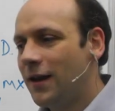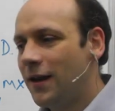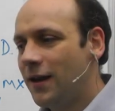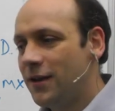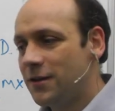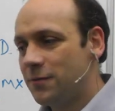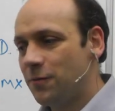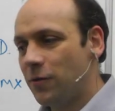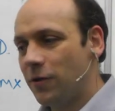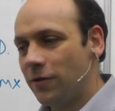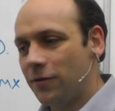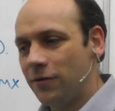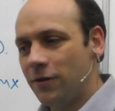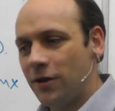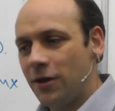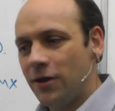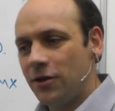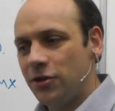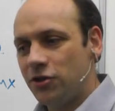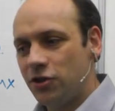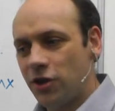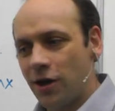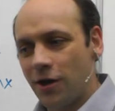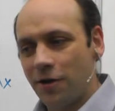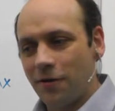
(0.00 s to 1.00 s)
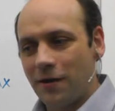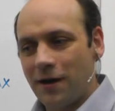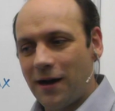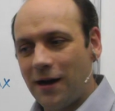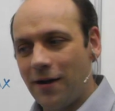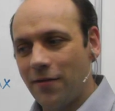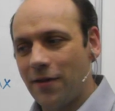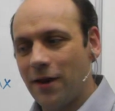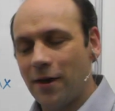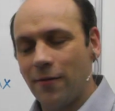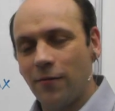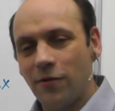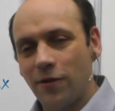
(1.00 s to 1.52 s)
is we'll show
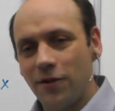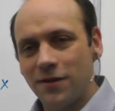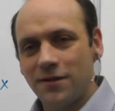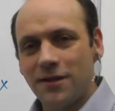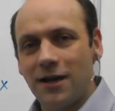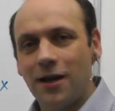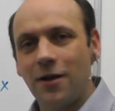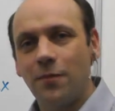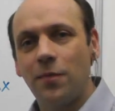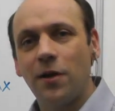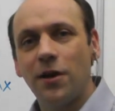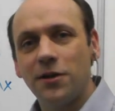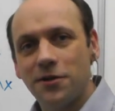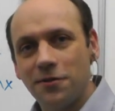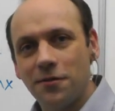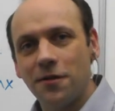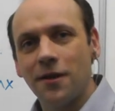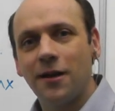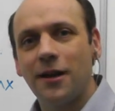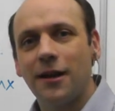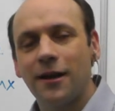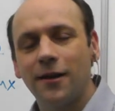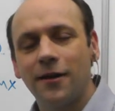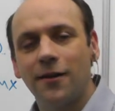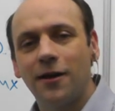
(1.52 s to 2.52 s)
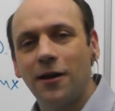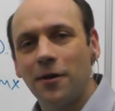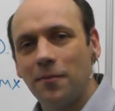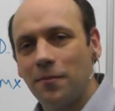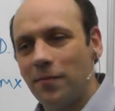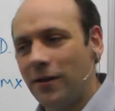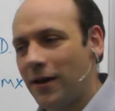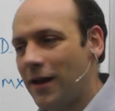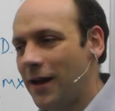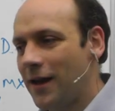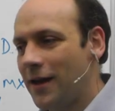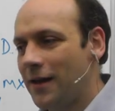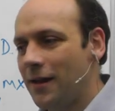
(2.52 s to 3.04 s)
how that works out by doing an inclined
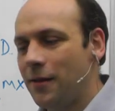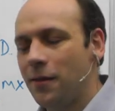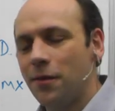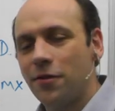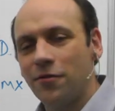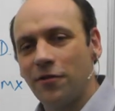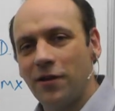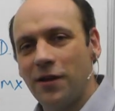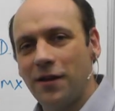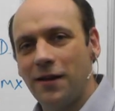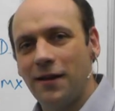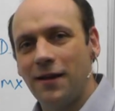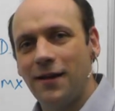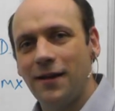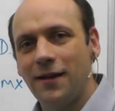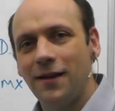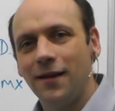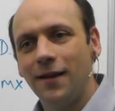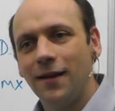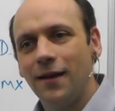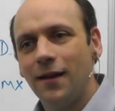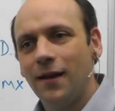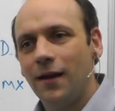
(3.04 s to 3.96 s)
plane in 3D,